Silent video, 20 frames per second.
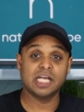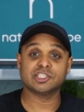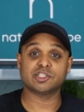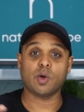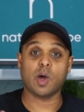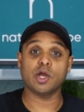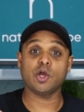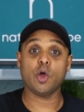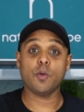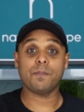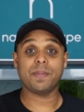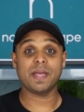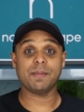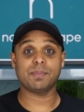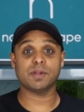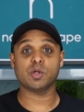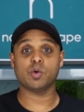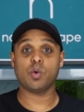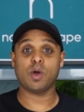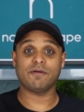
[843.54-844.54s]
So I know
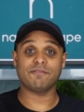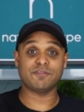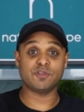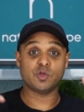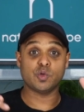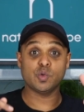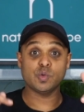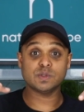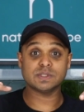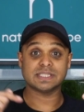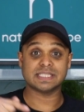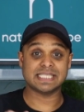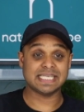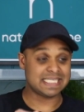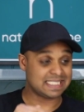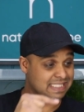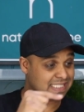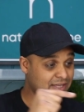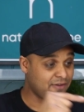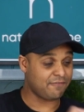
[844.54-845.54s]
people who have used
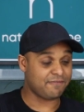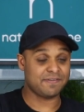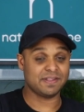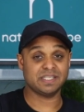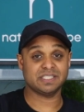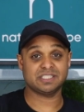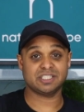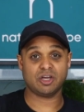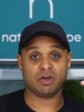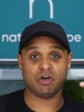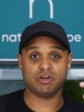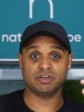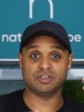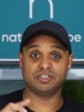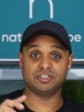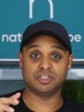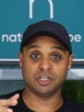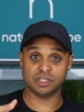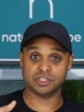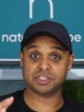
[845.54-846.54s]
this filter
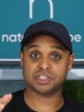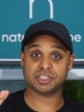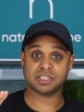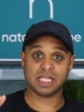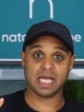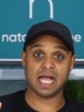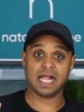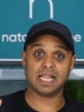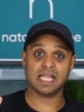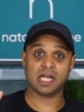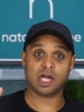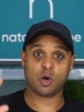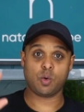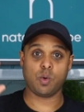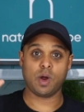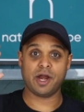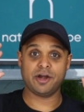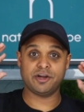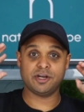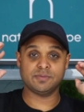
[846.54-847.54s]
on Dutch style
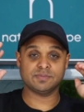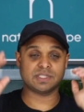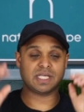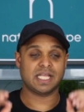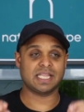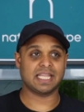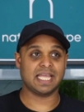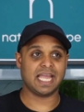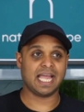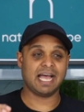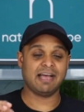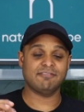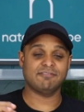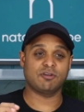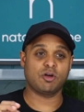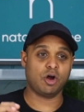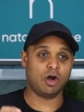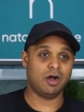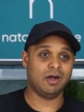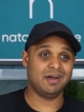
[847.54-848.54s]
aquariums and they
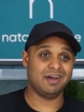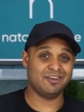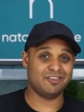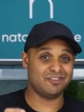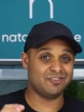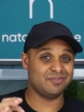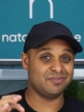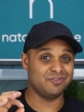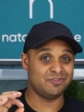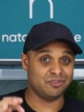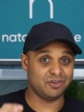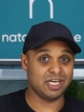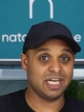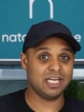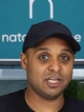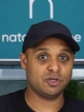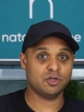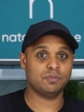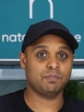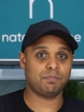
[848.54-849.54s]
have got
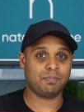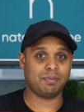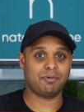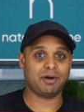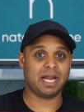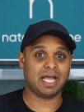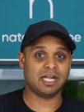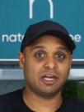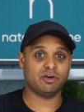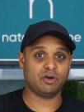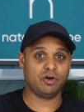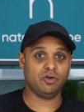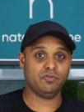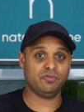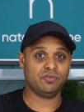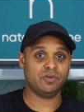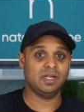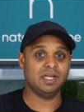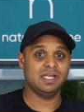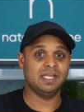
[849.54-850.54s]
really good plant
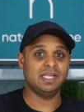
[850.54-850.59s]
growth.